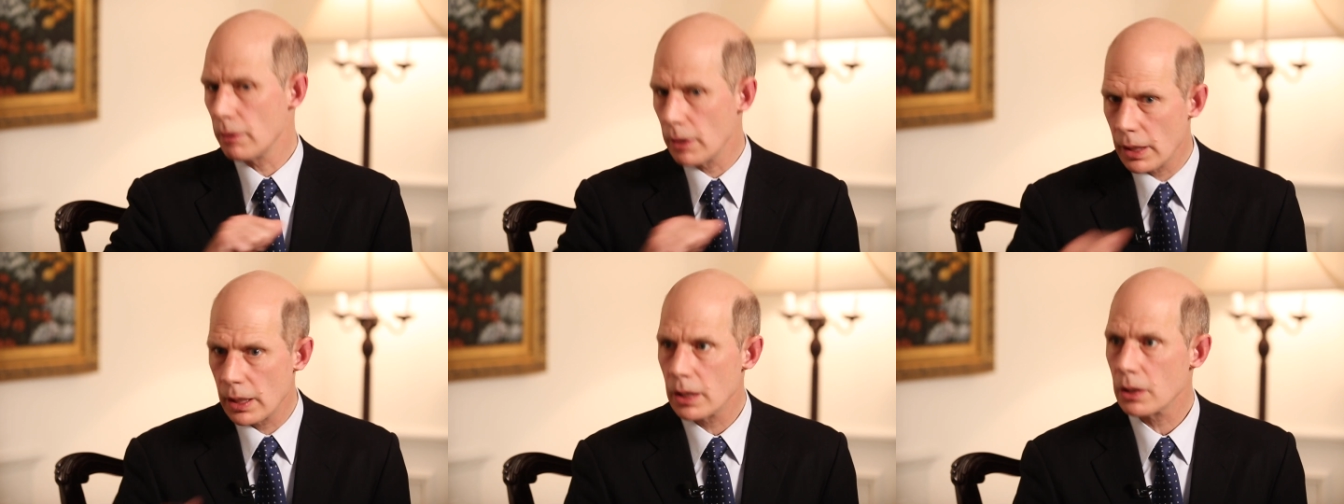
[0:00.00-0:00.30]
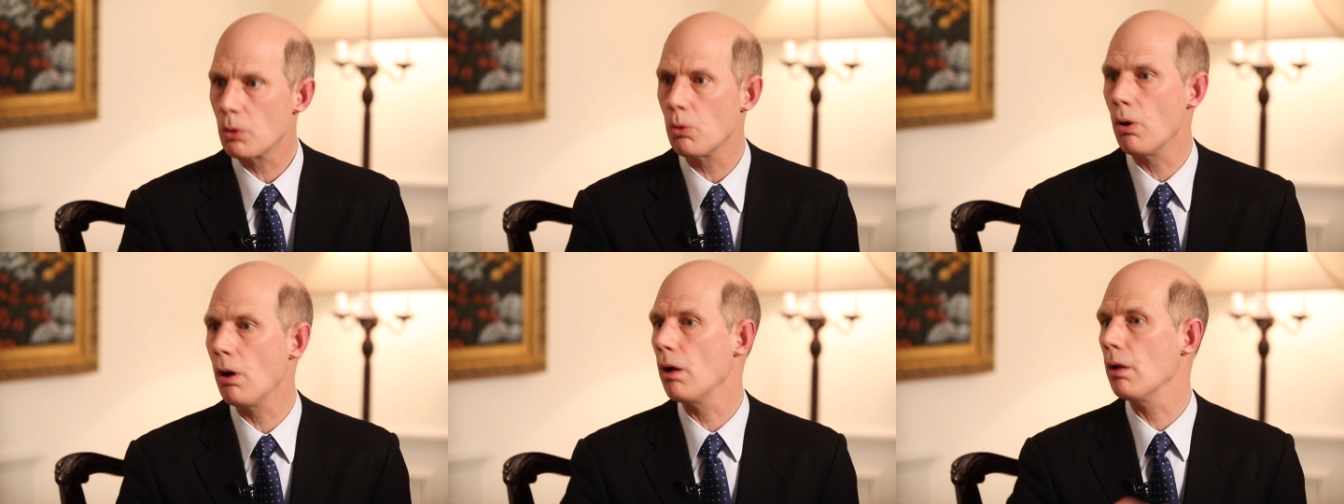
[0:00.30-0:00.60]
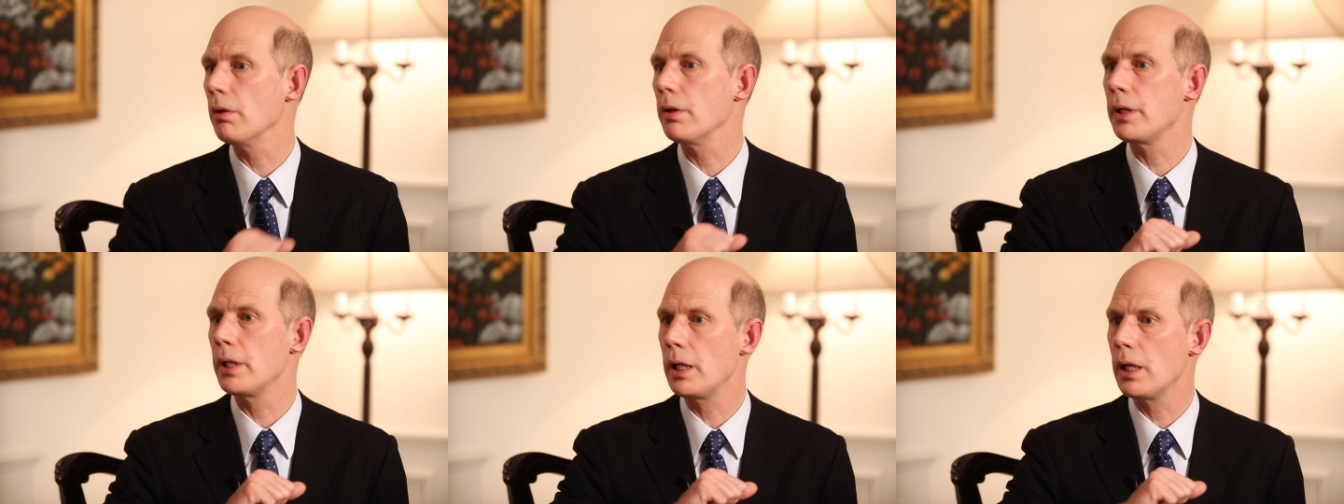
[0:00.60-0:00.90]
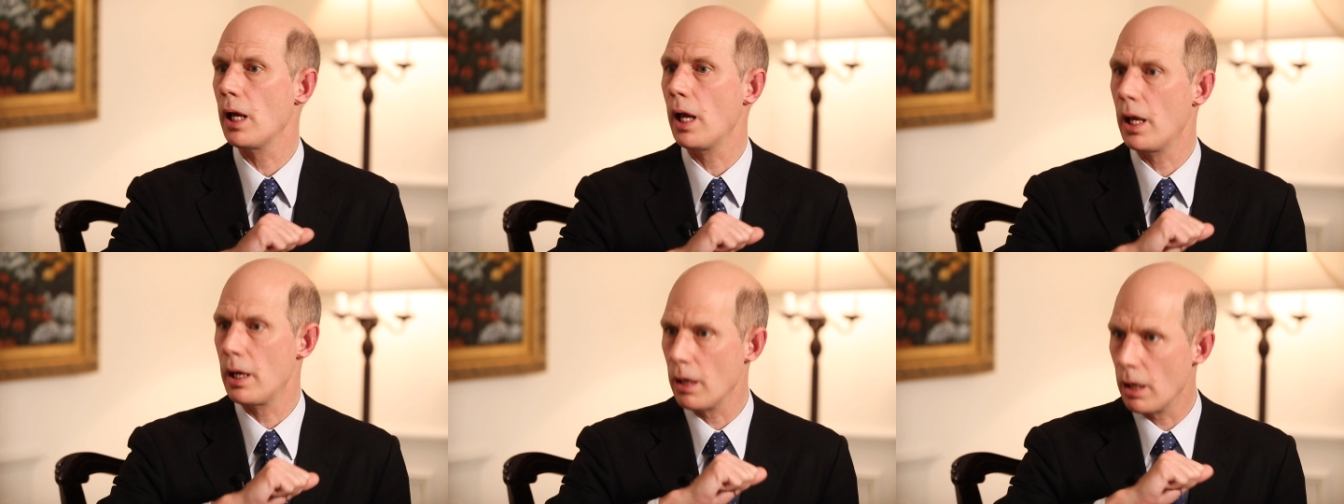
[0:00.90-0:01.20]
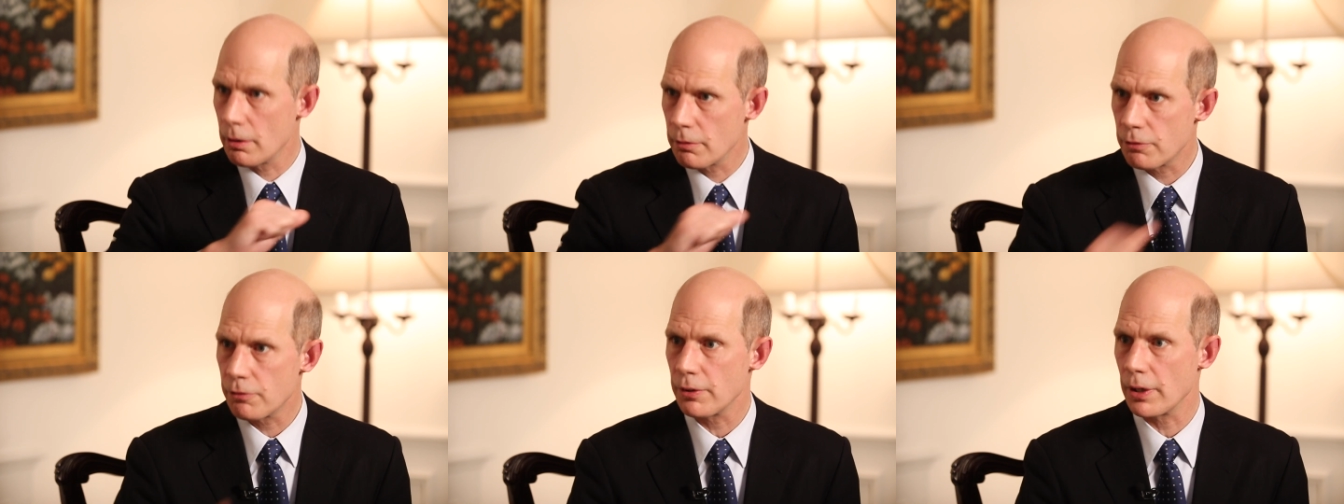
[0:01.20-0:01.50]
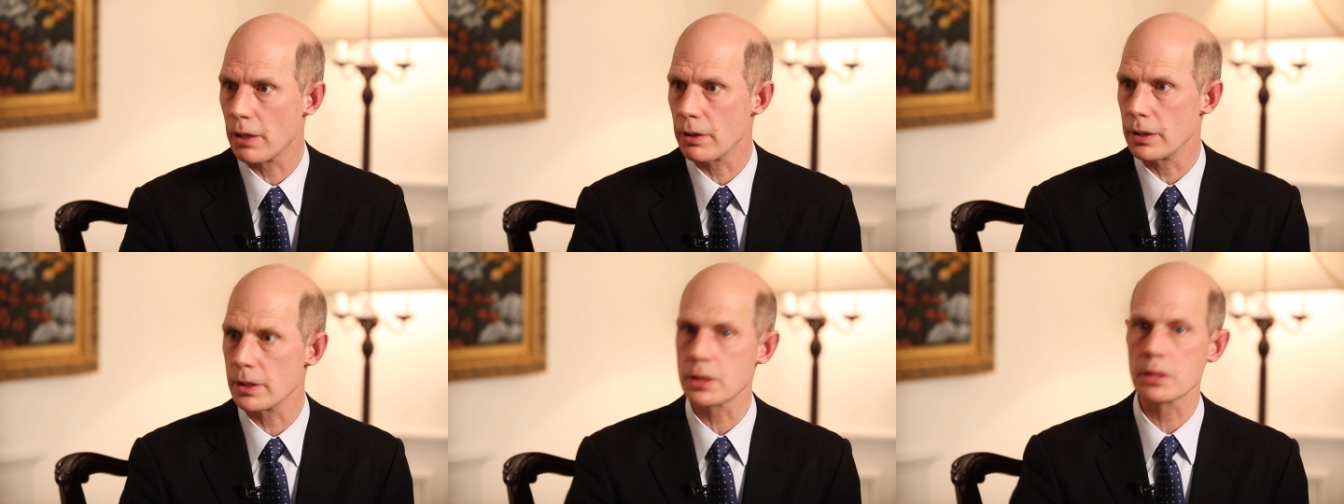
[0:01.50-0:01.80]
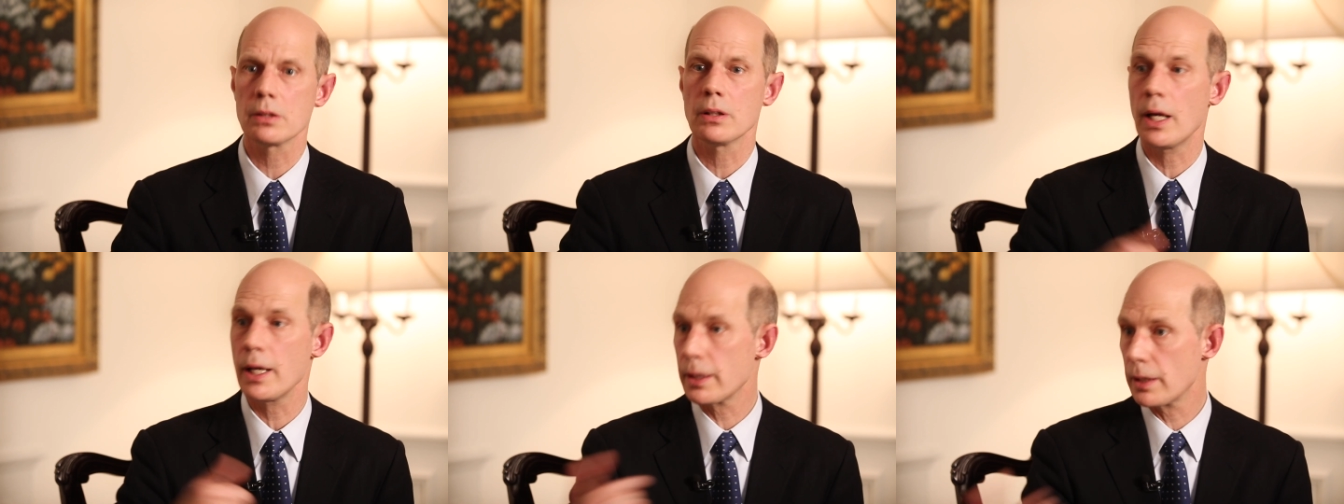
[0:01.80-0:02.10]
inequality and
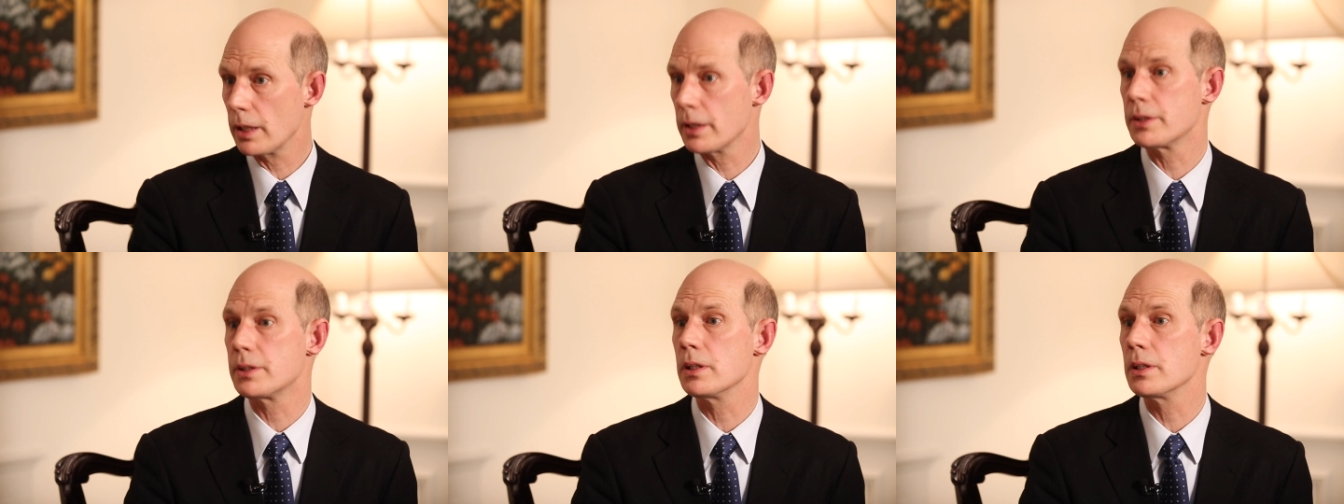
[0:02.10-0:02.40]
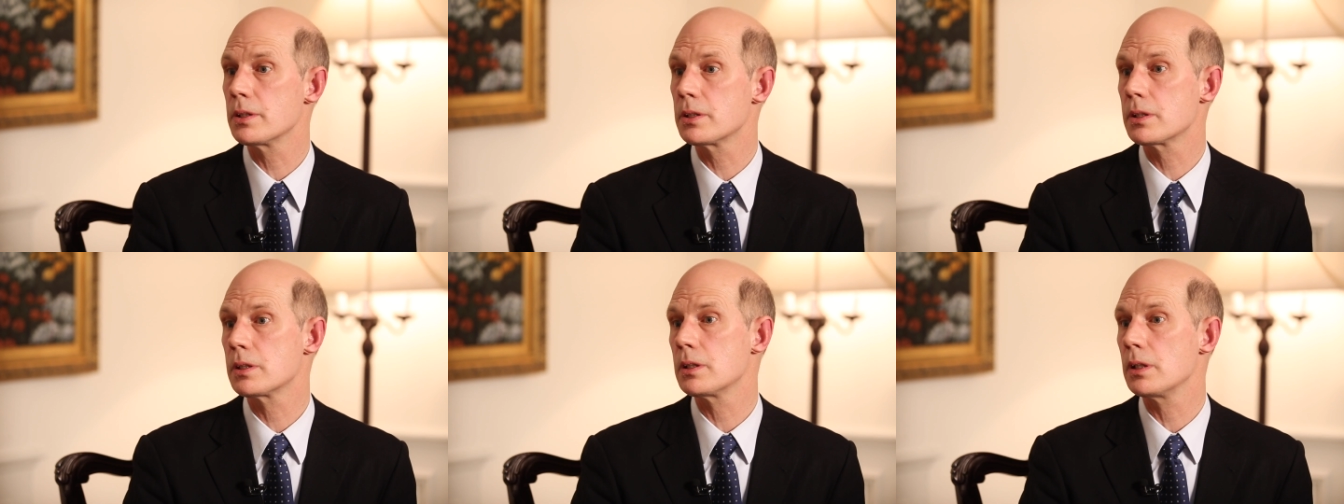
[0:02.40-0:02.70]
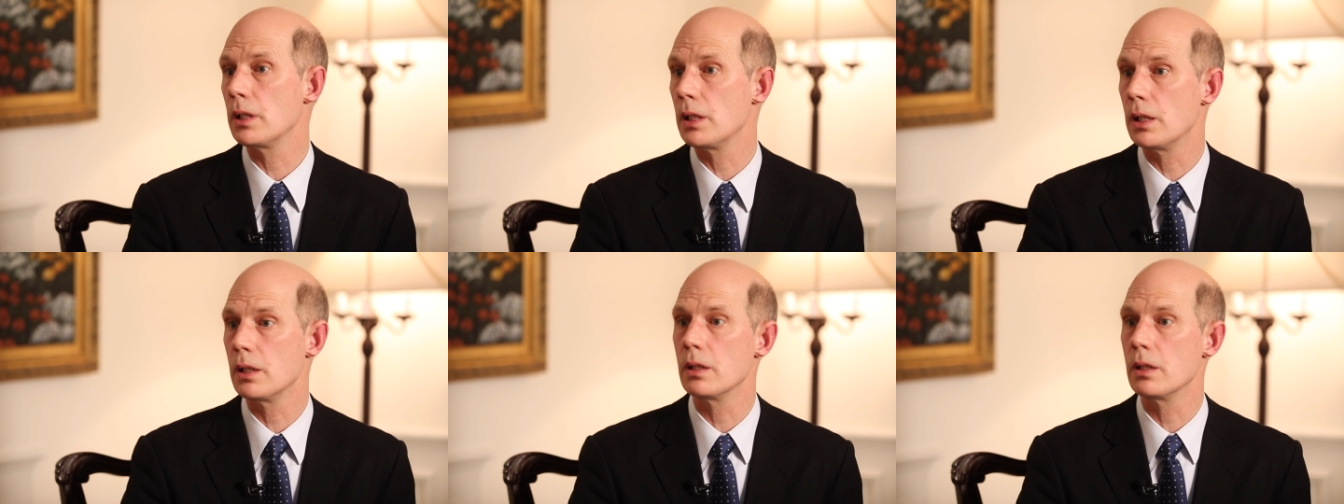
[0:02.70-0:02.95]
unfairness like exists